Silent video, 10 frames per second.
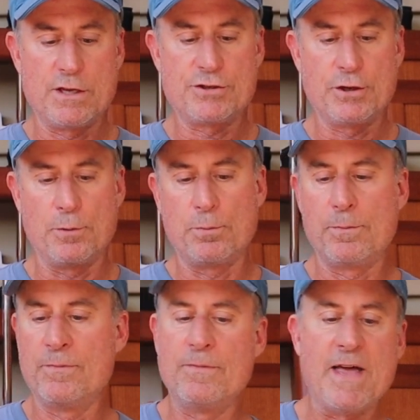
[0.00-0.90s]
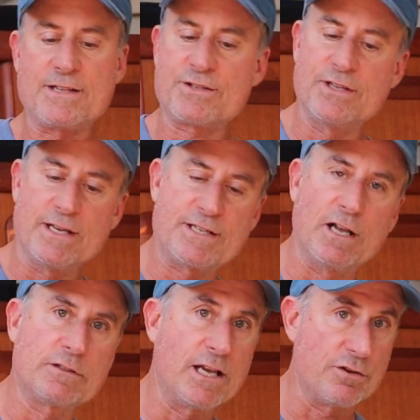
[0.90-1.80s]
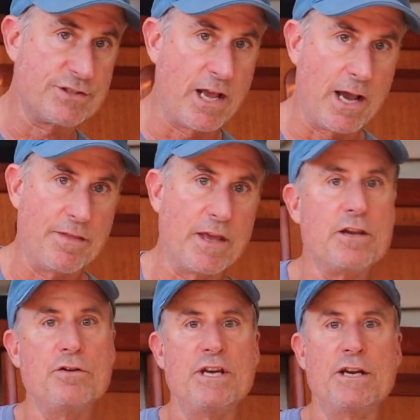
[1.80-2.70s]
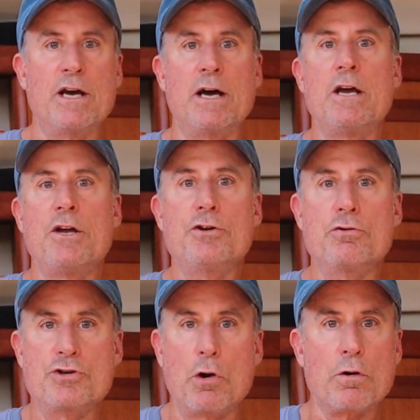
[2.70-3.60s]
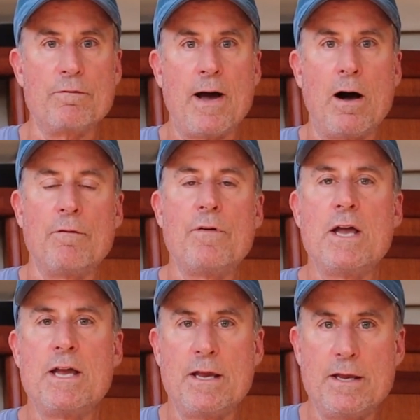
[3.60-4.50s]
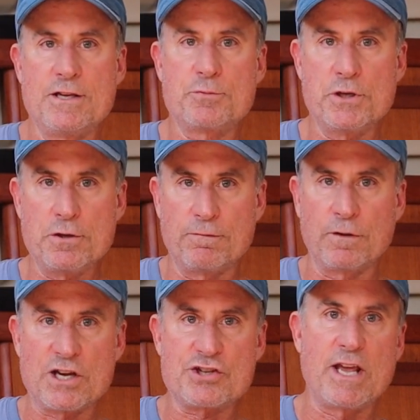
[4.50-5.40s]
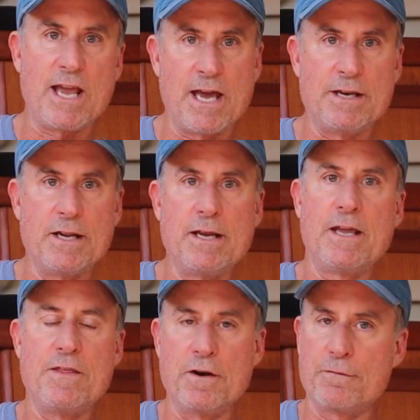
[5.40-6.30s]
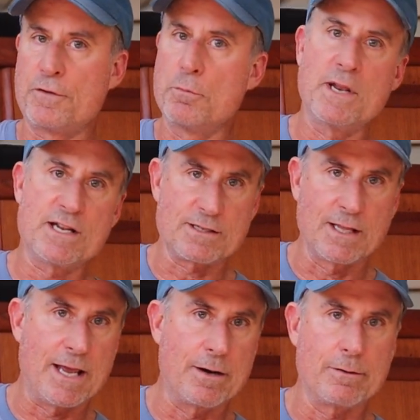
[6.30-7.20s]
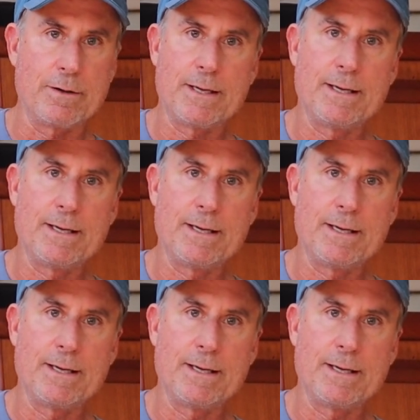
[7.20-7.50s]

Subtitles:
So that's the telltale sign that you need a new joker valve, is when you flush the head and then a few minutes later,